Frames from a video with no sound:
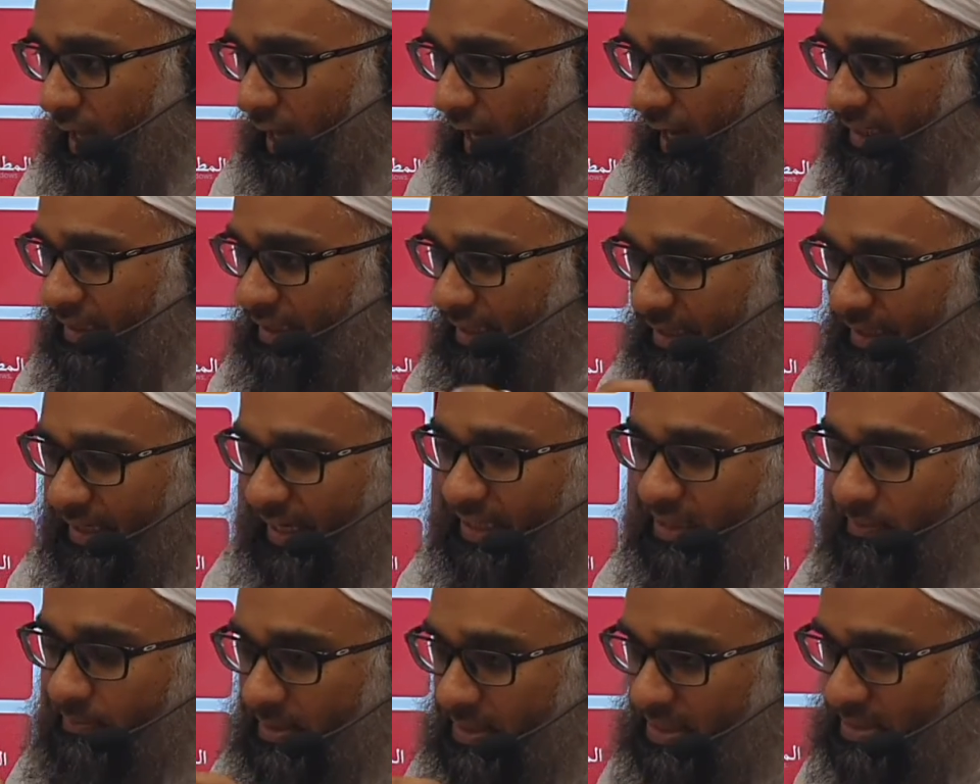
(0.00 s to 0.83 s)
And
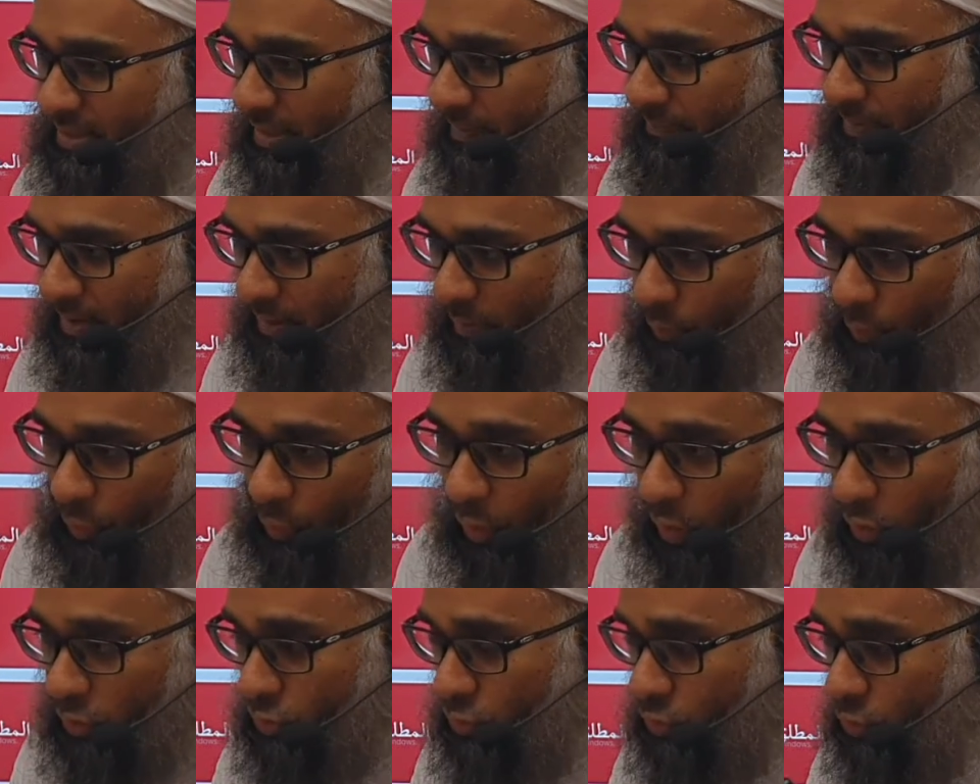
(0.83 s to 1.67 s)
kinaya means we're
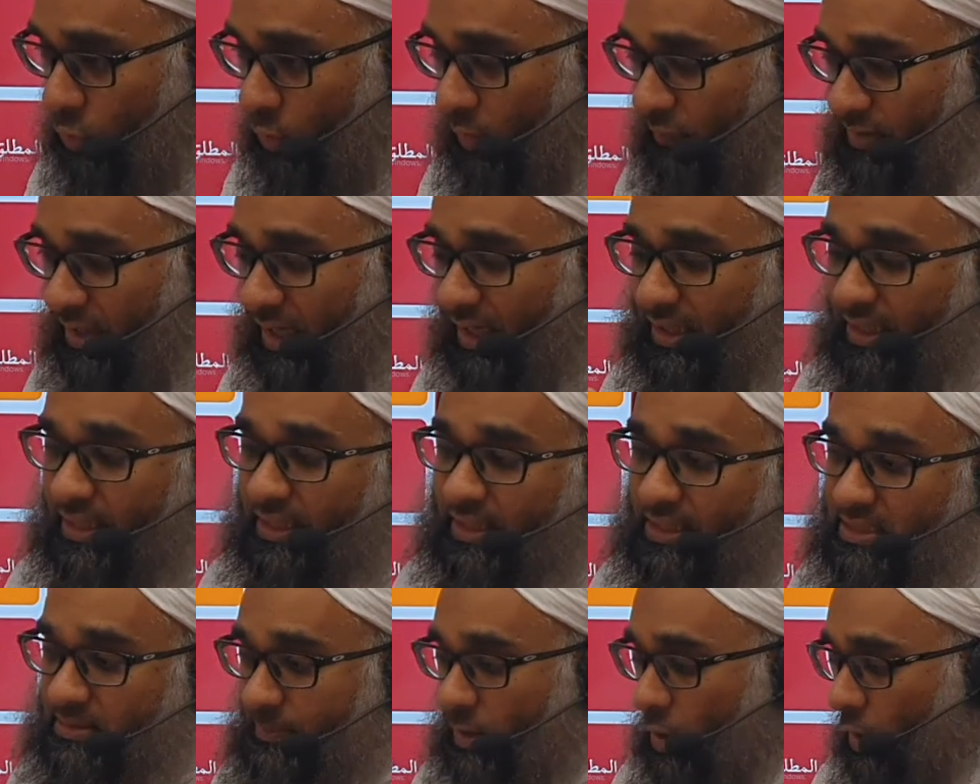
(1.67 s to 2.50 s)
not sure if the
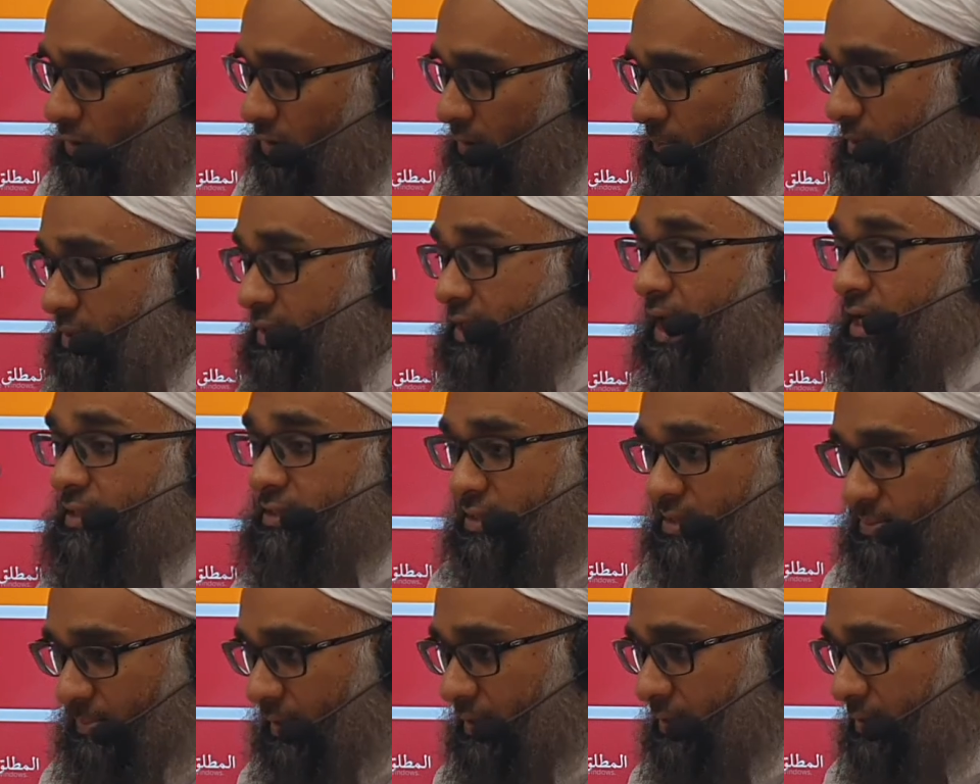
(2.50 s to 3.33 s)
haqiqah is meant or the majaz
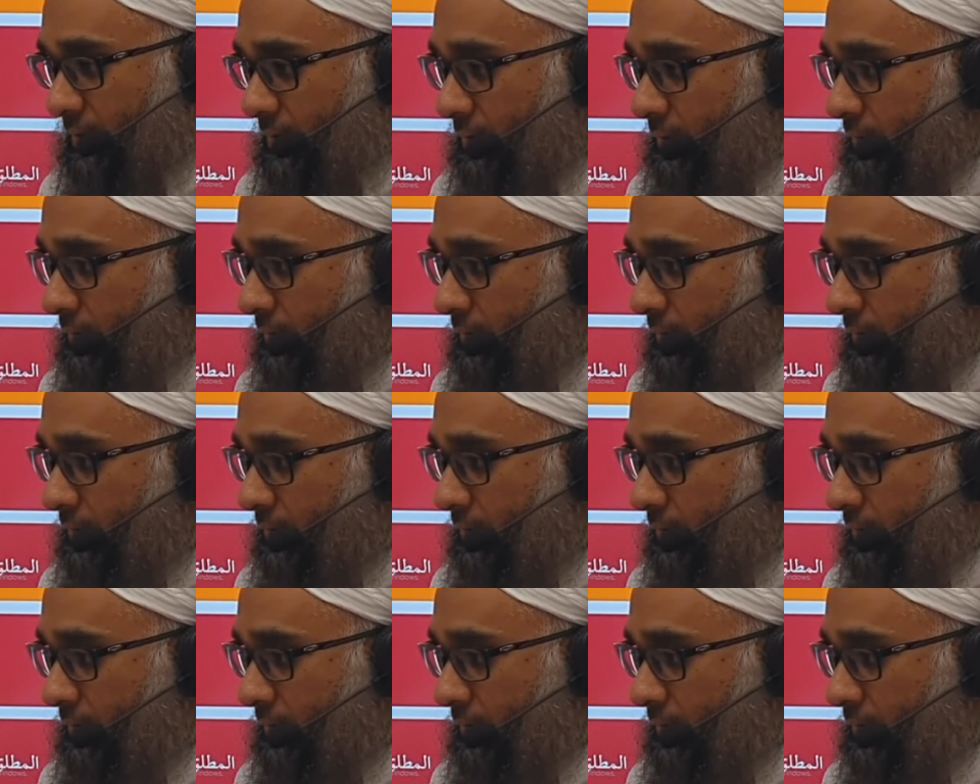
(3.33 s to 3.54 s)
is meant.